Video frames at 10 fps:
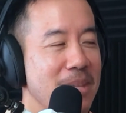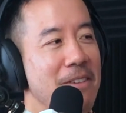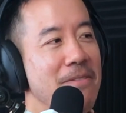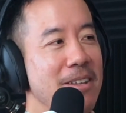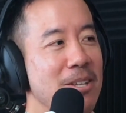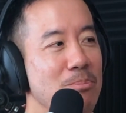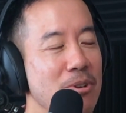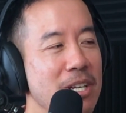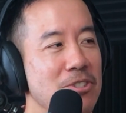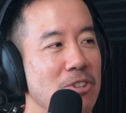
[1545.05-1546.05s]
They found that
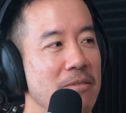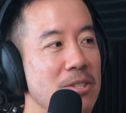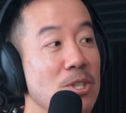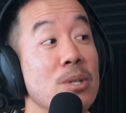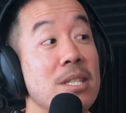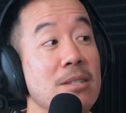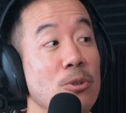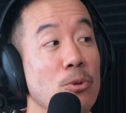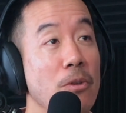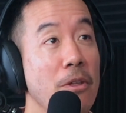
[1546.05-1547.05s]
Prius drivers
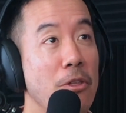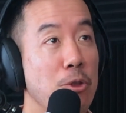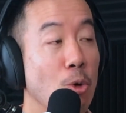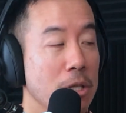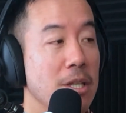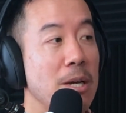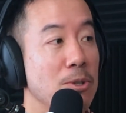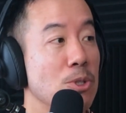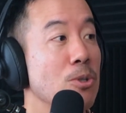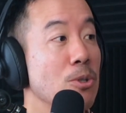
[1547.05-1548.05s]
who thought that they
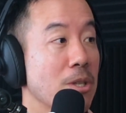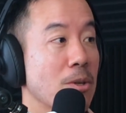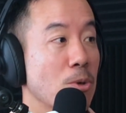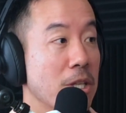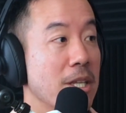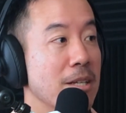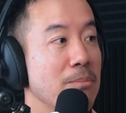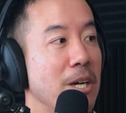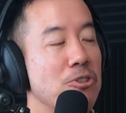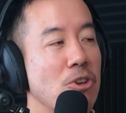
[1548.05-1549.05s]
were doing a good
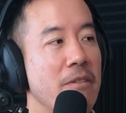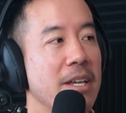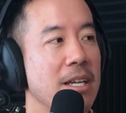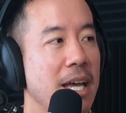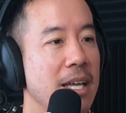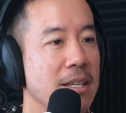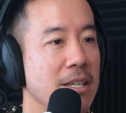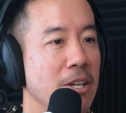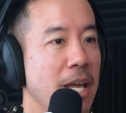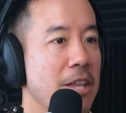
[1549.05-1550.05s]
thing by driving a
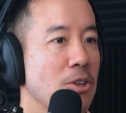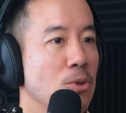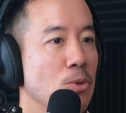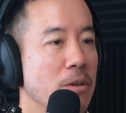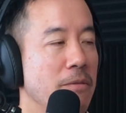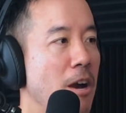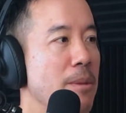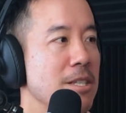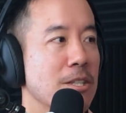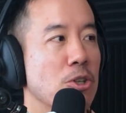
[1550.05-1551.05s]
ethical,
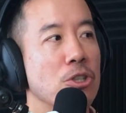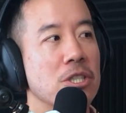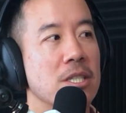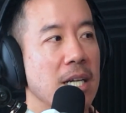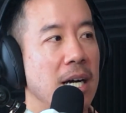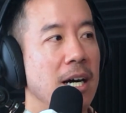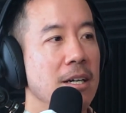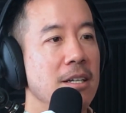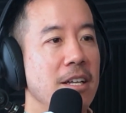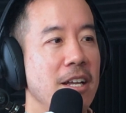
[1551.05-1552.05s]
environmentally conscious car